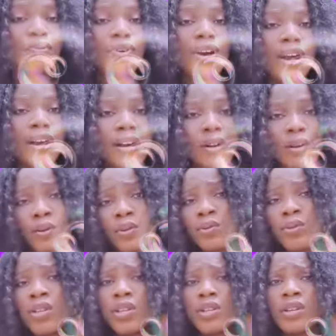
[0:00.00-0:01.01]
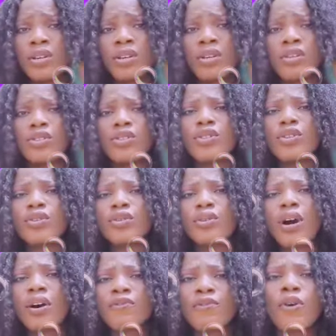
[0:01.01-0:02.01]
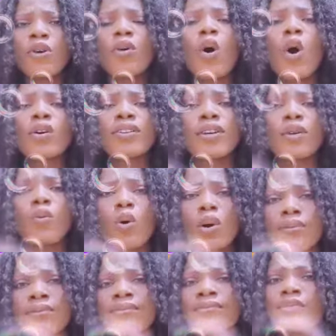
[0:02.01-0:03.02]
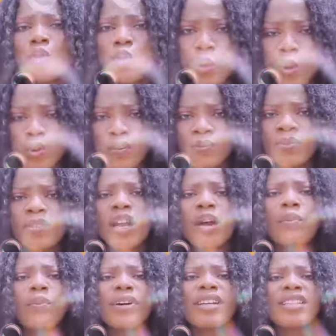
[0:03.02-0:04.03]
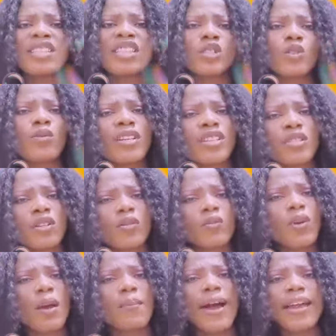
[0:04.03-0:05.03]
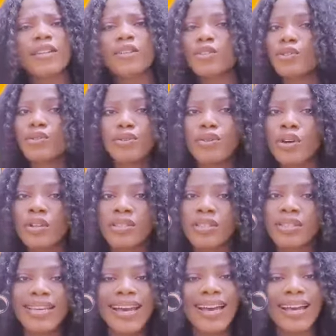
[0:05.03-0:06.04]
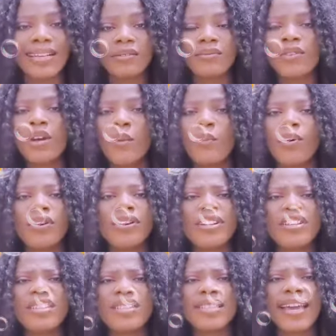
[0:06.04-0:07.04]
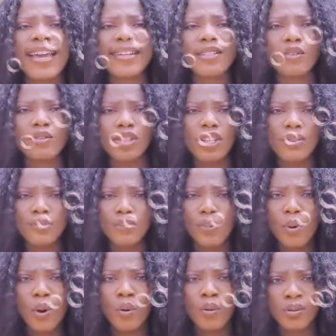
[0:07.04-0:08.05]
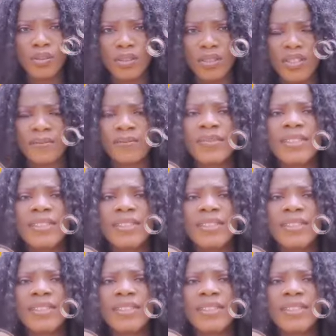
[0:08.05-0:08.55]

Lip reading: brown, you fall under warm tone. Or in a situation whereby you do not tan, or instead your skin burns,